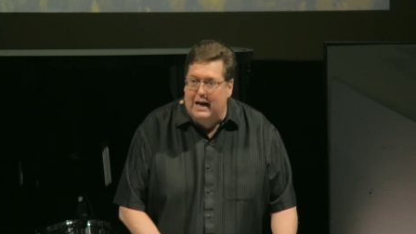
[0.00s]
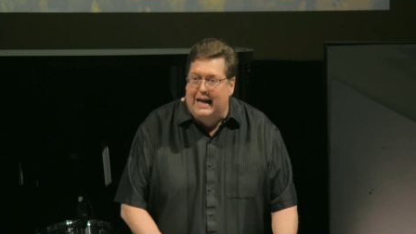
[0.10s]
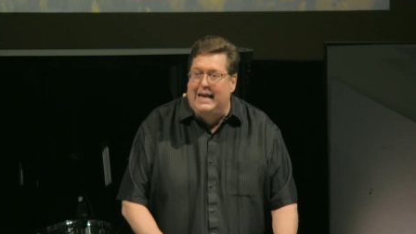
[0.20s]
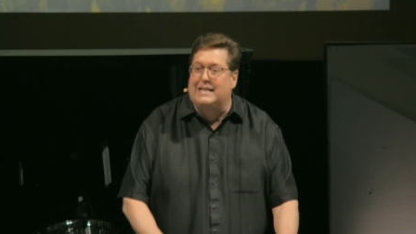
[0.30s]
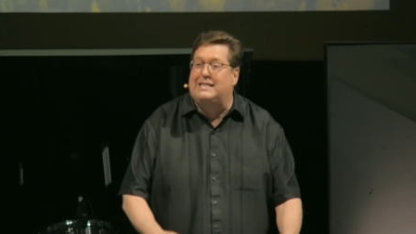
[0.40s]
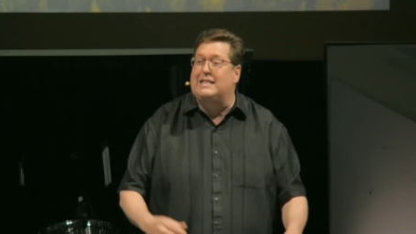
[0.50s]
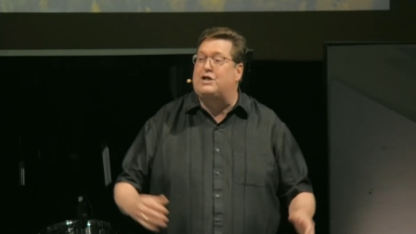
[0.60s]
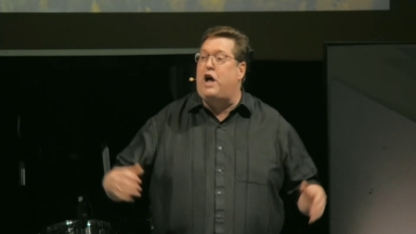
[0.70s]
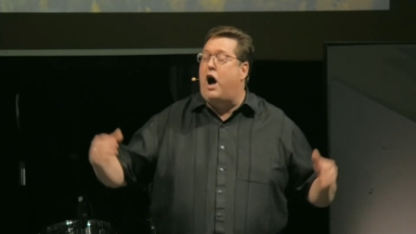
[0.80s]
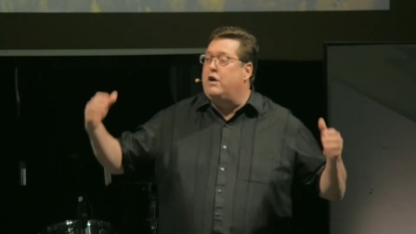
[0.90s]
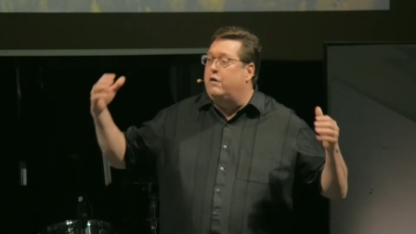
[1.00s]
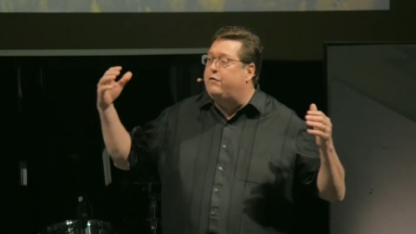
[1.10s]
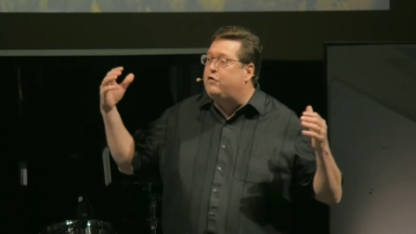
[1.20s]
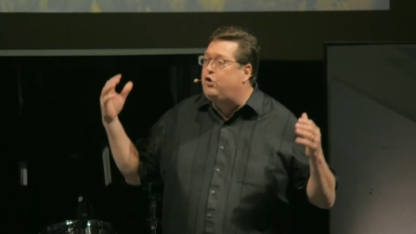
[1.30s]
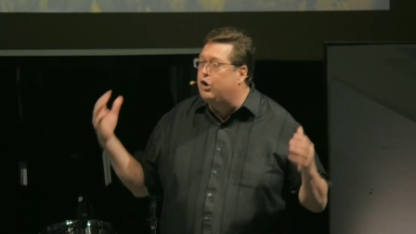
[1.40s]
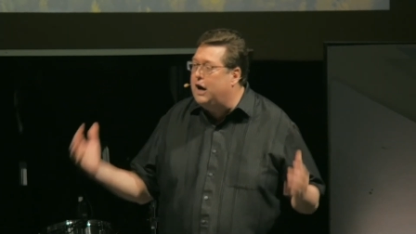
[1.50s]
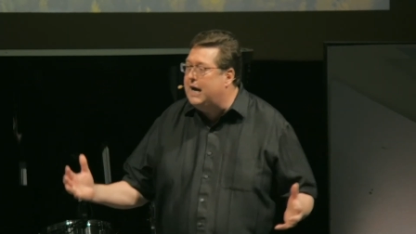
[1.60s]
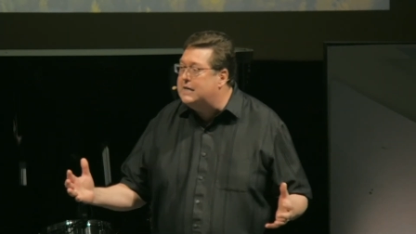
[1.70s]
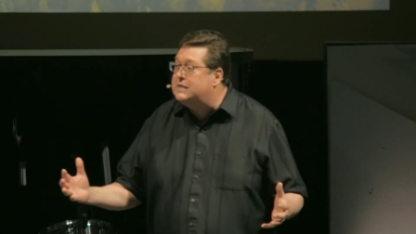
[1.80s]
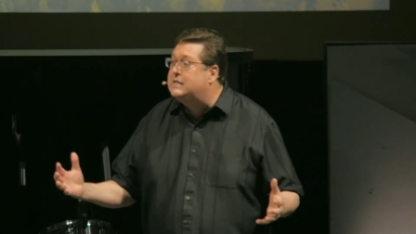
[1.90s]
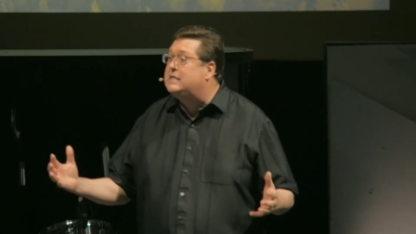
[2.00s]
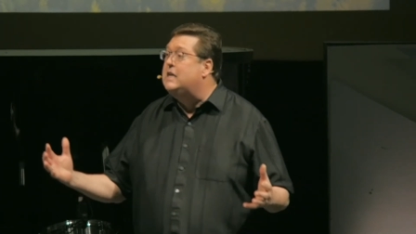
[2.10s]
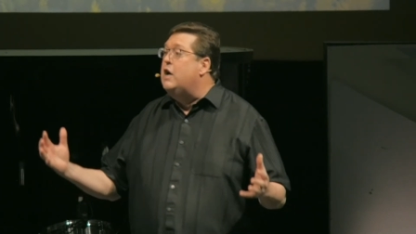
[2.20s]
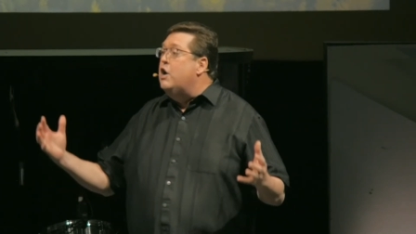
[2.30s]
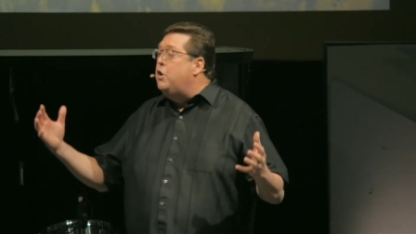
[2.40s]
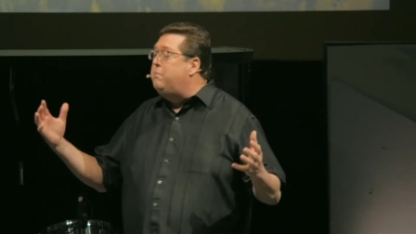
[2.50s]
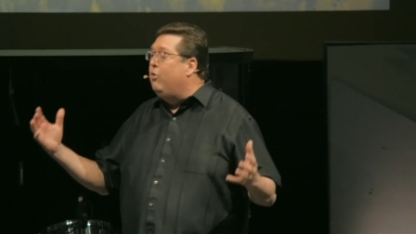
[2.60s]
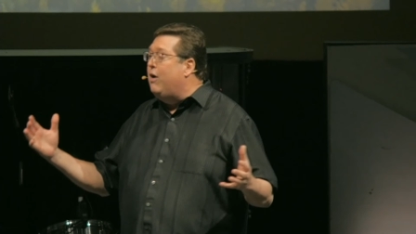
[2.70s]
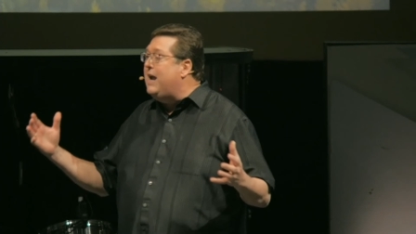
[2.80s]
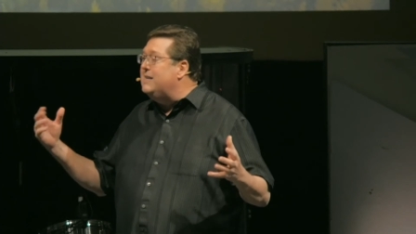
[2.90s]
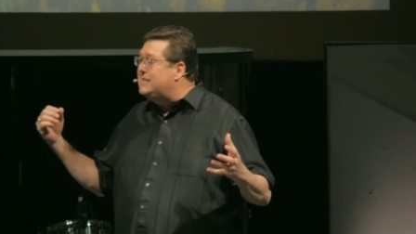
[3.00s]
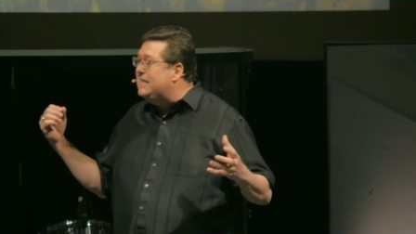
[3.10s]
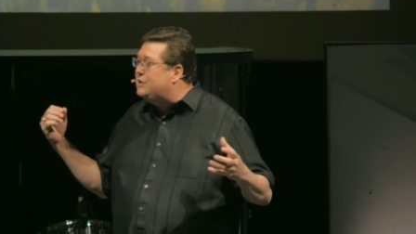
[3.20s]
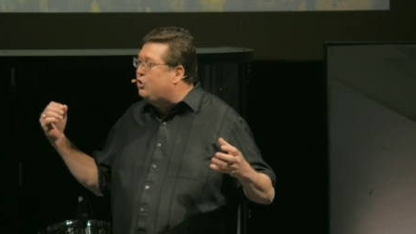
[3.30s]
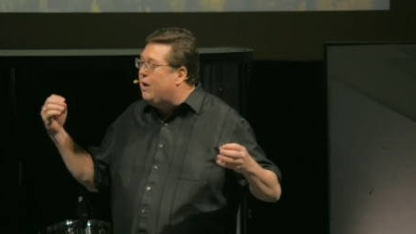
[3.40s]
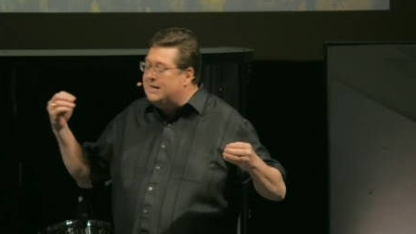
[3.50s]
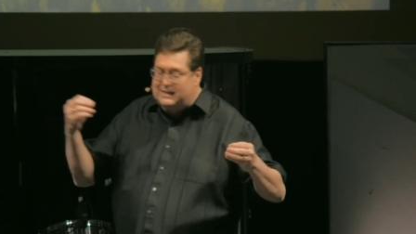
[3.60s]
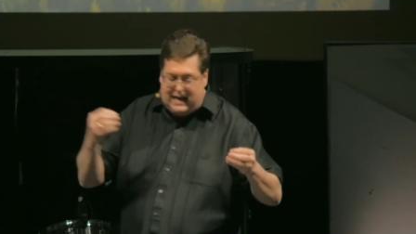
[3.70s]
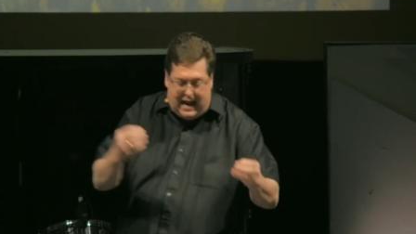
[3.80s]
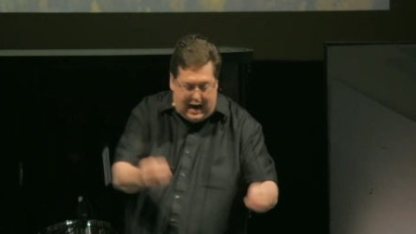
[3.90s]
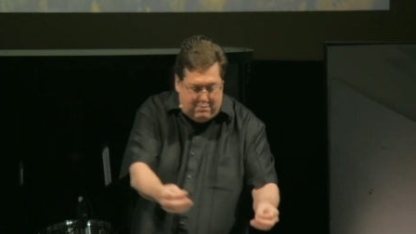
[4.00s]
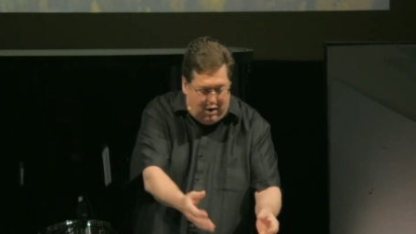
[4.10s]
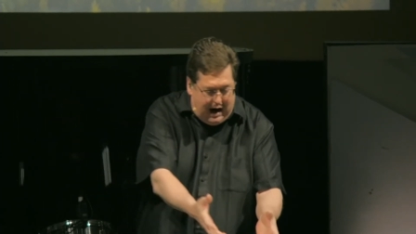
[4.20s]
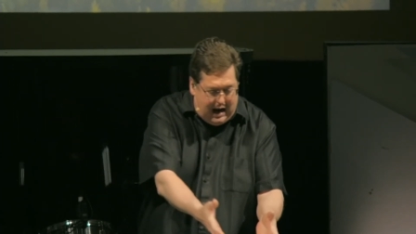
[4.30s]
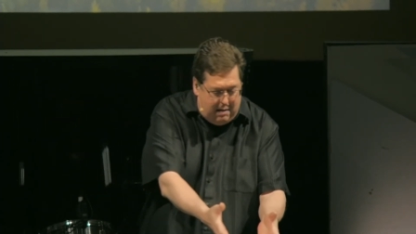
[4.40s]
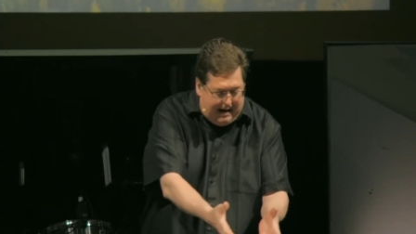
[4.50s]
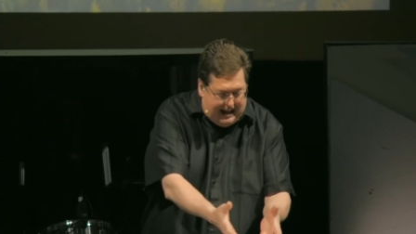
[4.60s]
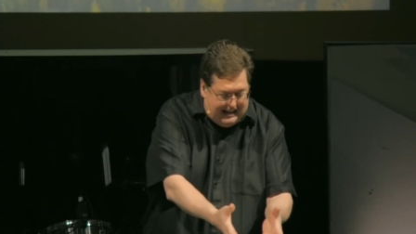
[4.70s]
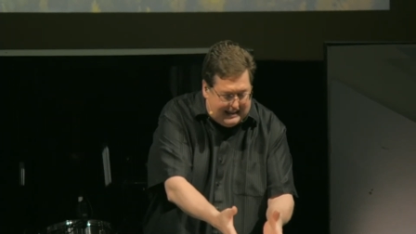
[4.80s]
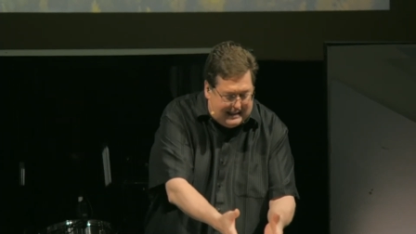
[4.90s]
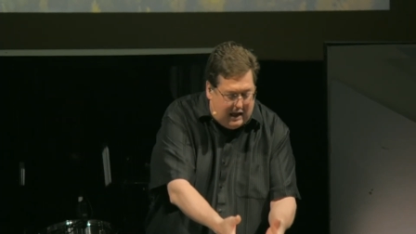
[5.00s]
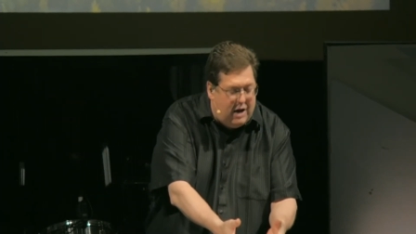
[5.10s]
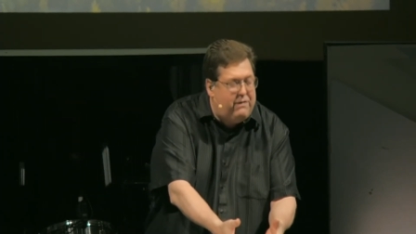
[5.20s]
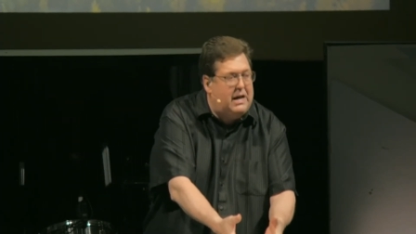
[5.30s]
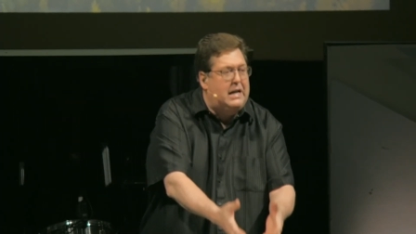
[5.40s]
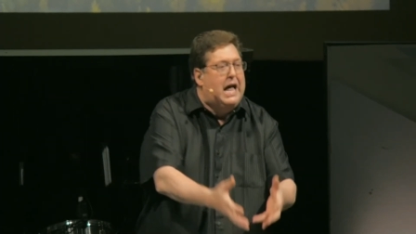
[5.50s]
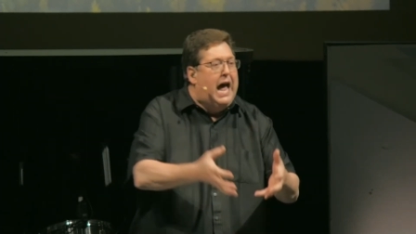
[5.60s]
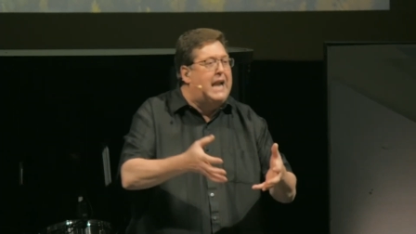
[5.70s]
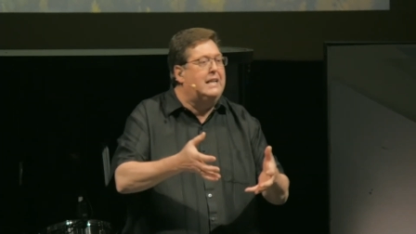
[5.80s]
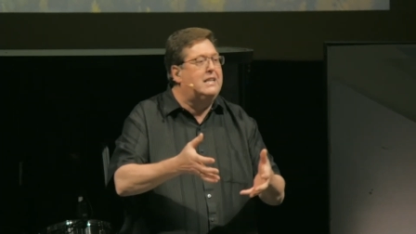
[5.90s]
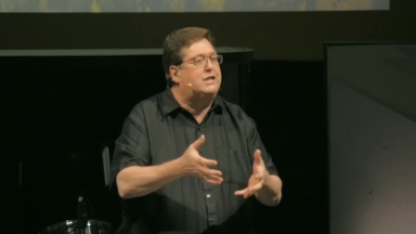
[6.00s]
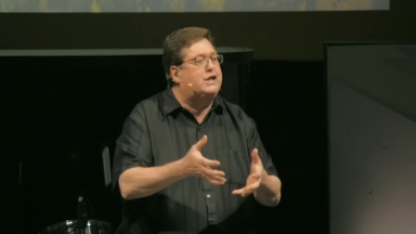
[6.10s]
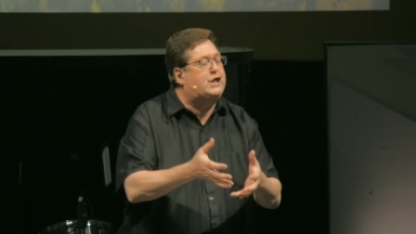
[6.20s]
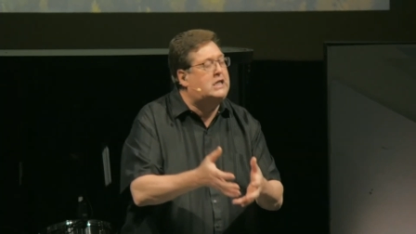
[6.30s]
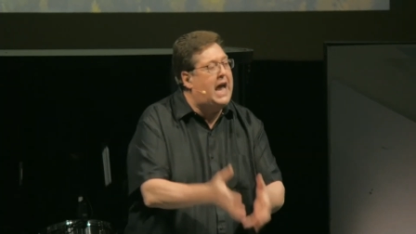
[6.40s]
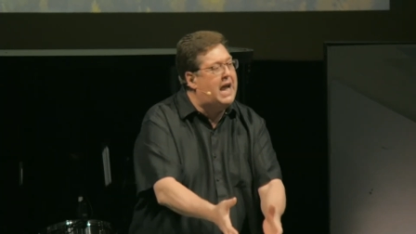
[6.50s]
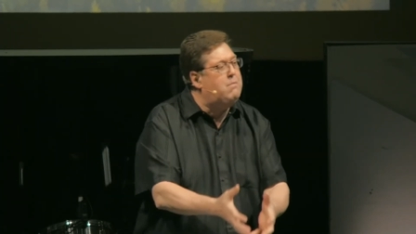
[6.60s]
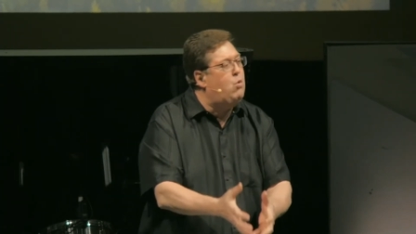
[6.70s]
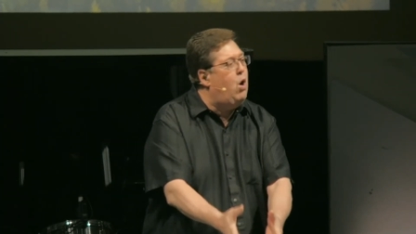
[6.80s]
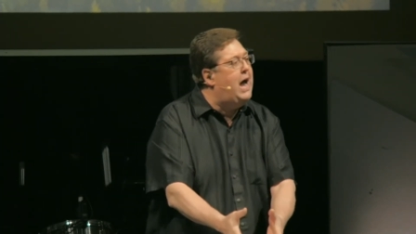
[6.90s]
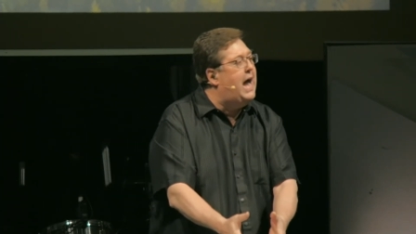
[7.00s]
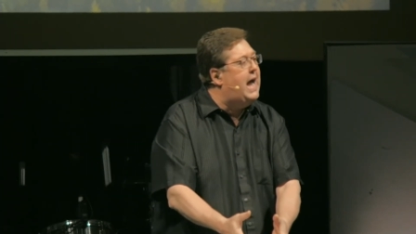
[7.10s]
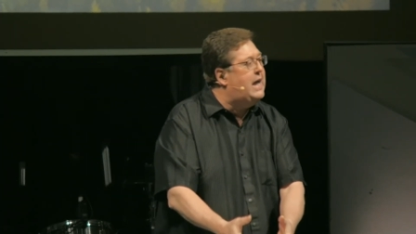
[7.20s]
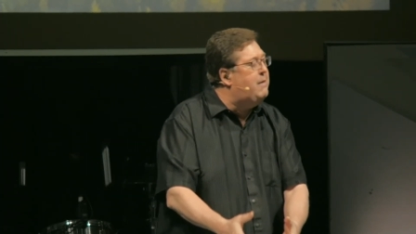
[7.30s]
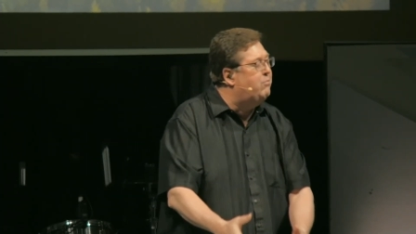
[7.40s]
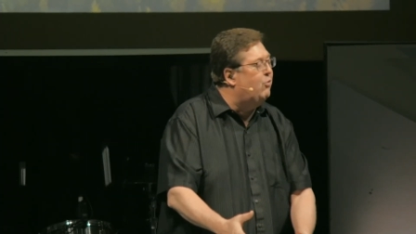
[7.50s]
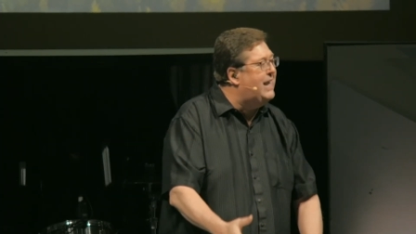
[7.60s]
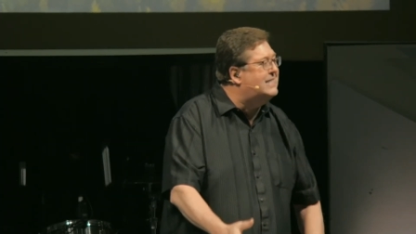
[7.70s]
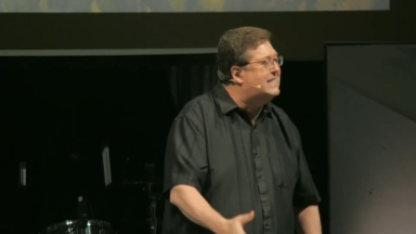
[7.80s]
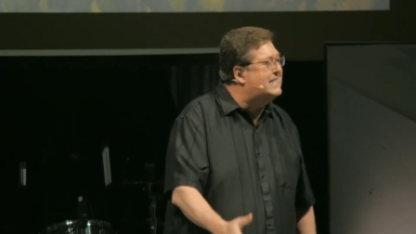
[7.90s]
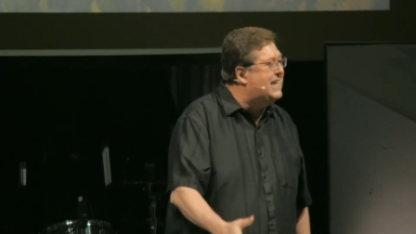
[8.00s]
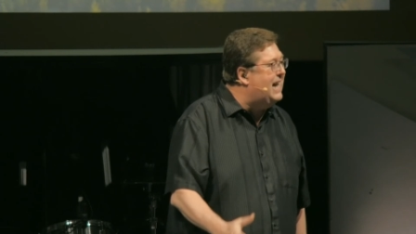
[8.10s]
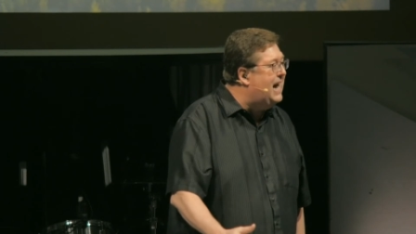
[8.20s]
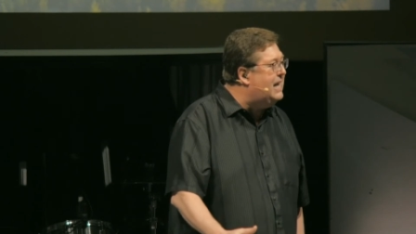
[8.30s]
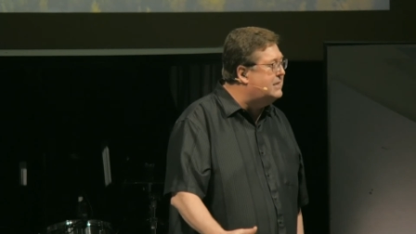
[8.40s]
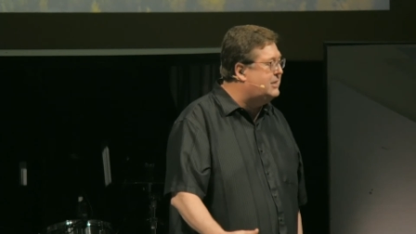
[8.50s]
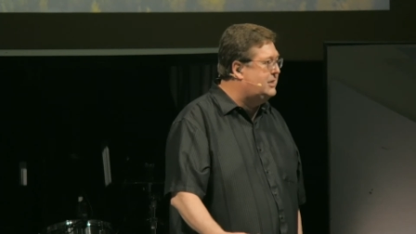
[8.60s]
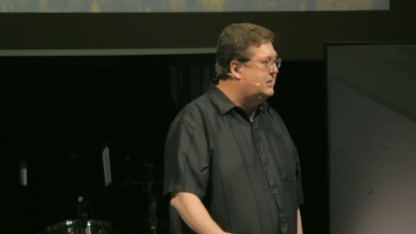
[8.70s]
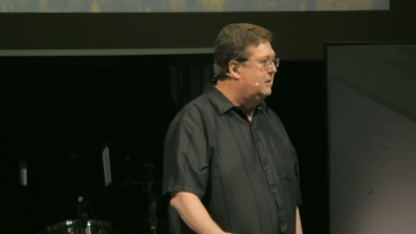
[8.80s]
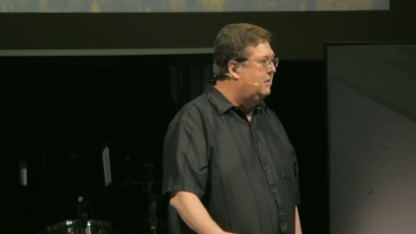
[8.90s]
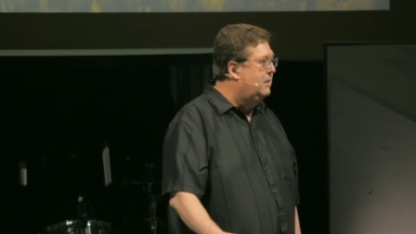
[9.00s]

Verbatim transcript: He is this God of grace who brings his grace to Abraham in this covenant, and in the same way, he brings it to us.